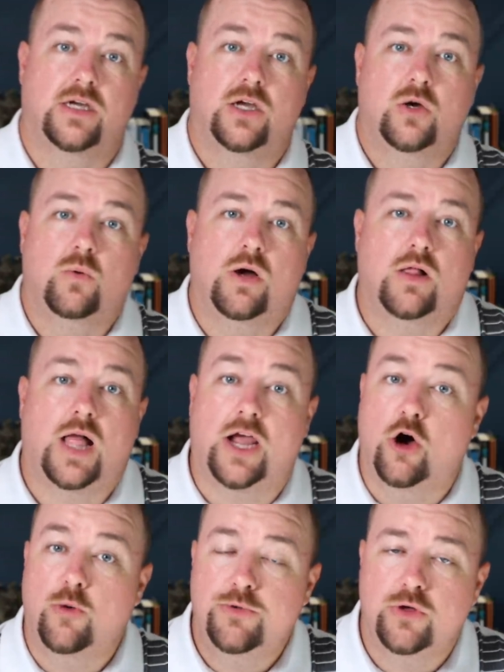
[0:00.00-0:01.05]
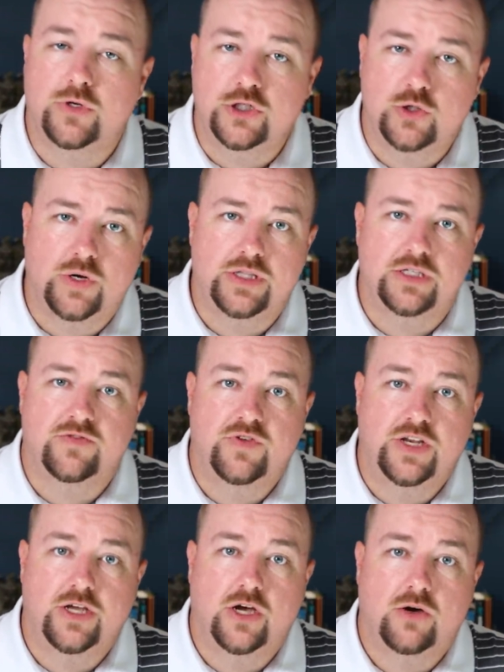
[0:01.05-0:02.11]
Well, I hope you enjoyed this
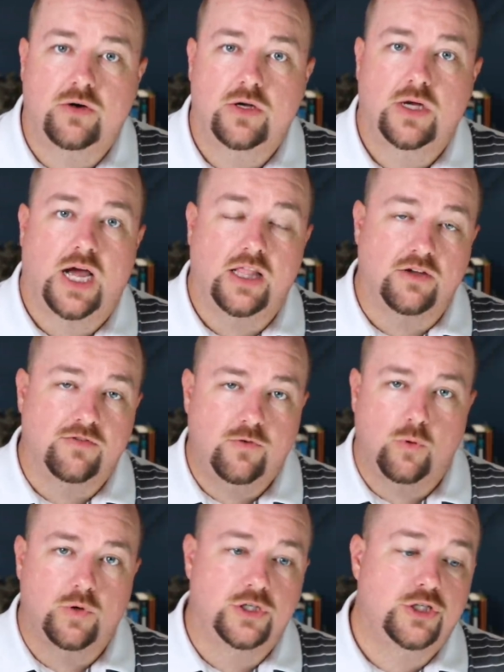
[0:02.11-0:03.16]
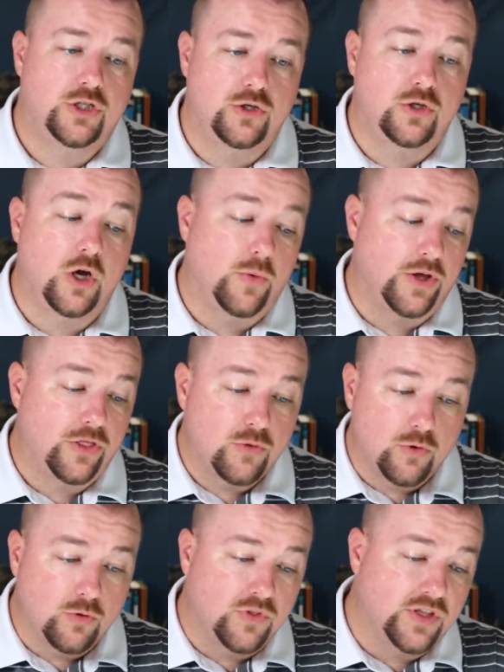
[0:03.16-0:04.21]
video. I look forward to going
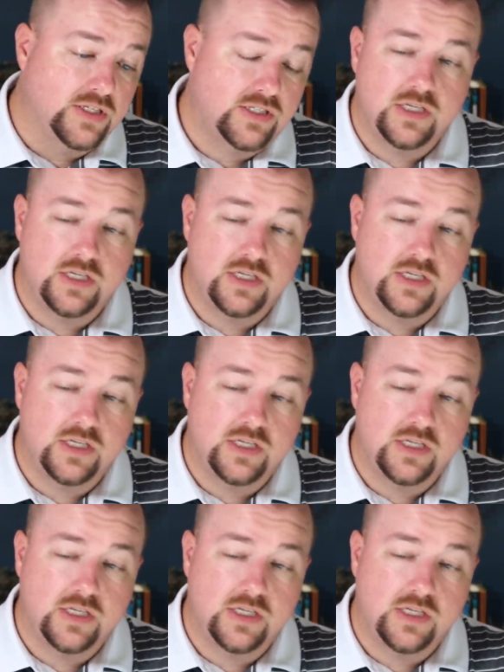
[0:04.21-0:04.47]
through this